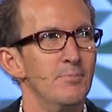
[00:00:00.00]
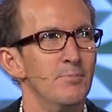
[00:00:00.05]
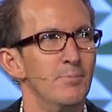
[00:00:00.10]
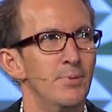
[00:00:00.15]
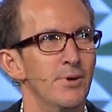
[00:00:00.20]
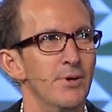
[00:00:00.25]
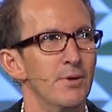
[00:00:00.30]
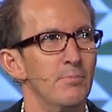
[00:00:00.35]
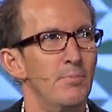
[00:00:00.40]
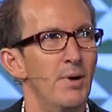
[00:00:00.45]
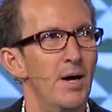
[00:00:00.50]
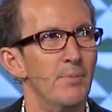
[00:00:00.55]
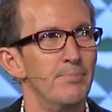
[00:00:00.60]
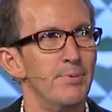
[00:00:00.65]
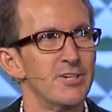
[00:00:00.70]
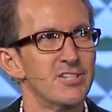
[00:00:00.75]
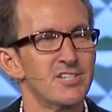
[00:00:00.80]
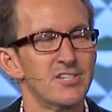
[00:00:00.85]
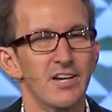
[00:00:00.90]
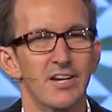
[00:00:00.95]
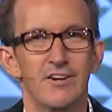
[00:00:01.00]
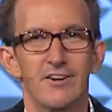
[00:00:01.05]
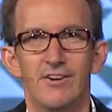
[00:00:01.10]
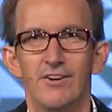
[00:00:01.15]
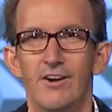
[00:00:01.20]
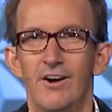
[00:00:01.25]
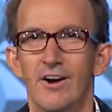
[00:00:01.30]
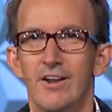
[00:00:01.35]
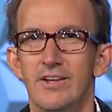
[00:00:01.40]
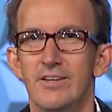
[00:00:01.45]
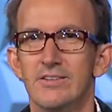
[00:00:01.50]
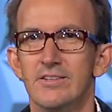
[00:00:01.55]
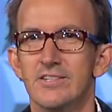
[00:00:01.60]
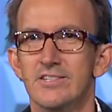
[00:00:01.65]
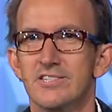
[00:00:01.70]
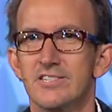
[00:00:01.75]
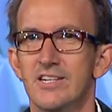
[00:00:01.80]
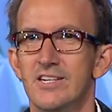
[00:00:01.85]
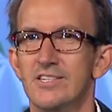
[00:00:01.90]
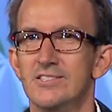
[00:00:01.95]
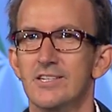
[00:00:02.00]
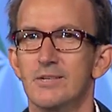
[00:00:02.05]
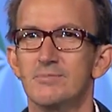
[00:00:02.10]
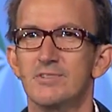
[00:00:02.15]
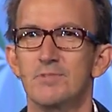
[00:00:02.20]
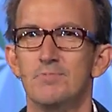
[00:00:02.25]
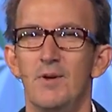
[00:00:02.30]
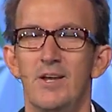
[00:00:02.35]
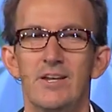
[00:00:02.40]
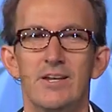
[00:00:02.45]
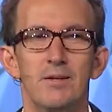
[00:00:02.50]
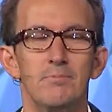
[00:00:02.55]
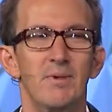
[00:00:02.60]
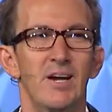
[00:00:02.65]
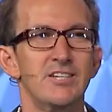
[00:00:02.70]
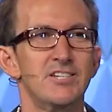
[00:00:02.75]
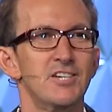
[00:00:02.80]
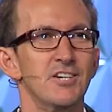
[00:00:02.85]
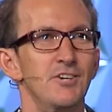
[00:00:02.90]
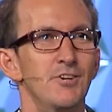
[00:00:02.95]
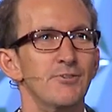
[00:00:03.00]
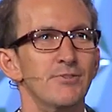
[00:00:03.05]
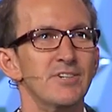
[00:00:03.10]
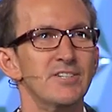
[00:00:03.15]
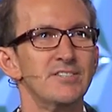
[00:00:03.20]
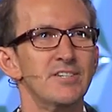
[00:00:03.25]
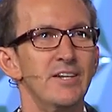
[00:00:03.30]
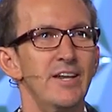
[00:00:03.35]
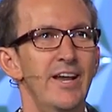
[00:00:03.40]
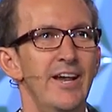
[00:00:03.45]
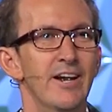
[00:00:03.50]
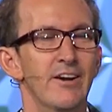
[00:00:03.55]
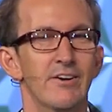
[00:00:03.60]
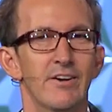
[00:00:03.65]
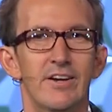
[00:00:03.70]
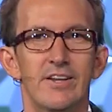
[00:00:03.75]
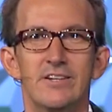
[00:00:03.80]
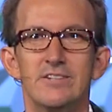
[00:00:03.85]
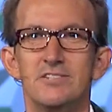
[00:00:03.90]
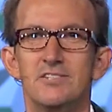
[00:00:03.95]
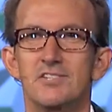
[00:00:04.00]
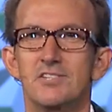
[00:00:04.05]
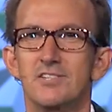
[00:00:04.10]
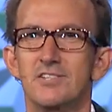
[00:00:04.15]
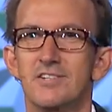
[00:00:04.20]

put a bumper sticker on it that says, I'm spending my children's inheritance.